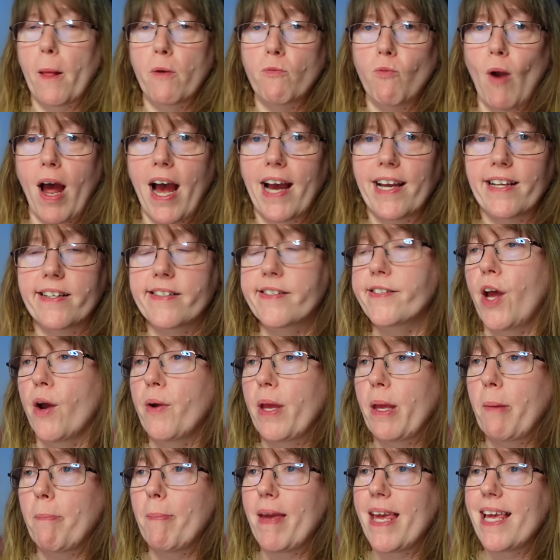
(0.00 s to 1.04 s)
Right, so
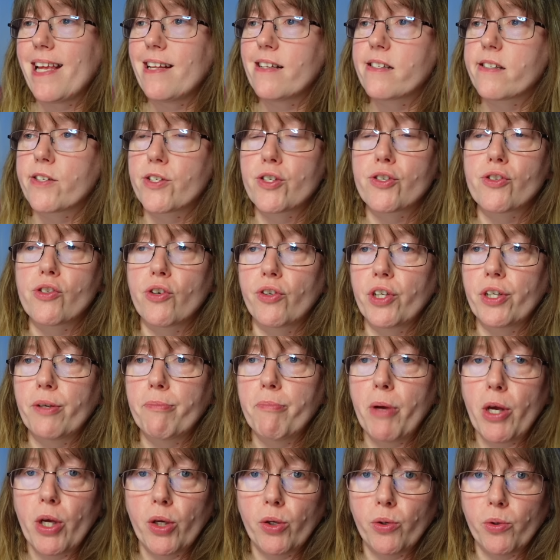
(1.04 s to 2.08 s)
it means sun and
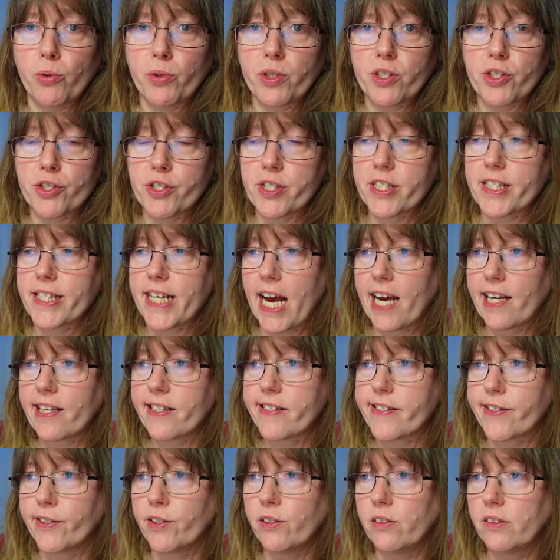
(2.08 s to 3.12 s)
moon, does the
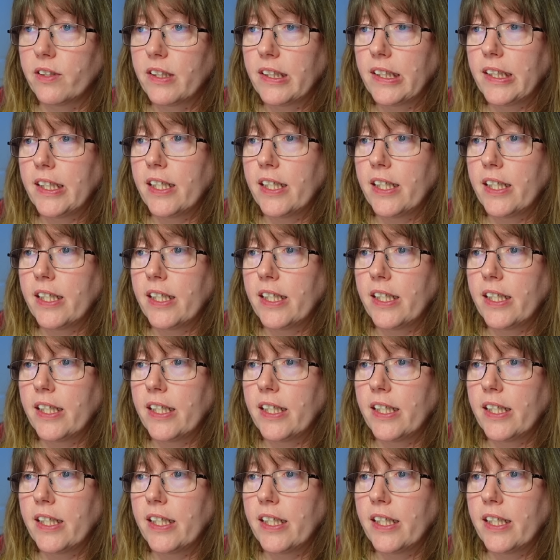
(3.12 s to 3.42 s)
title.